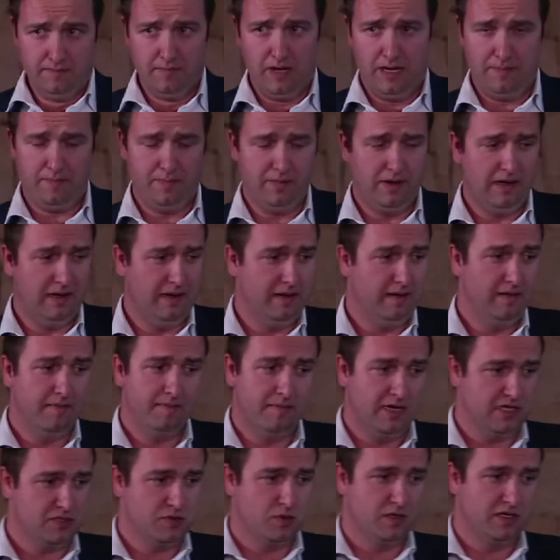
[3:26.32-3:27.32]

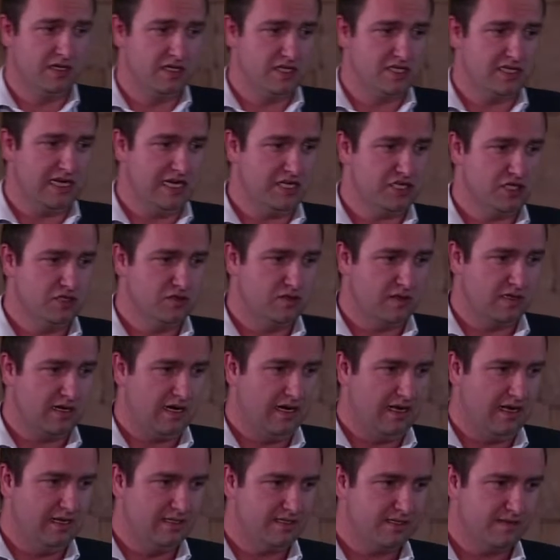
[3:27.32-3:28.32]
my sort of discussions with
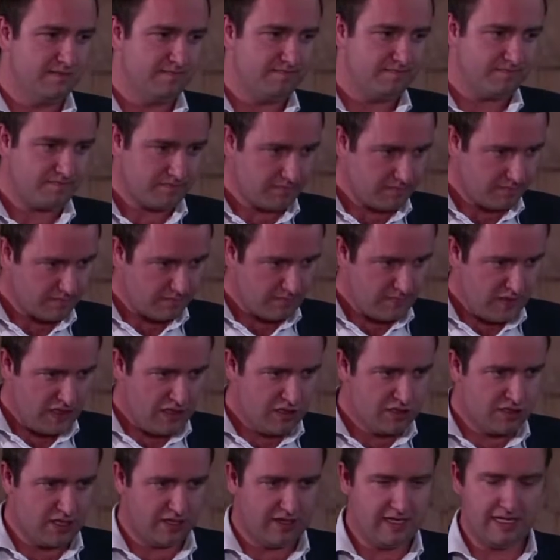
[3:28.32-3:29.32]
clients.
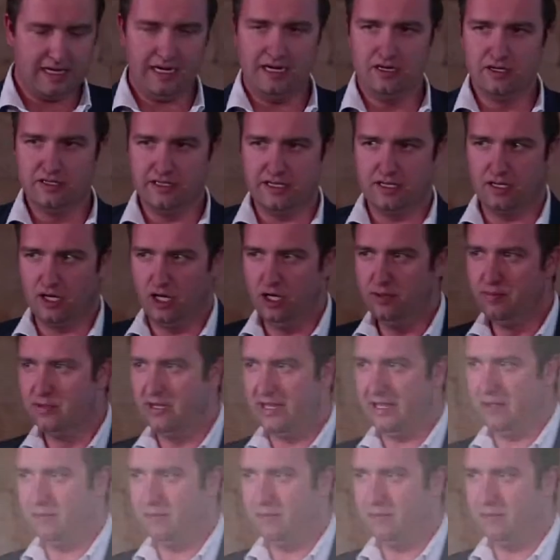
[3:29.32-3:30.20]
So then I looked at global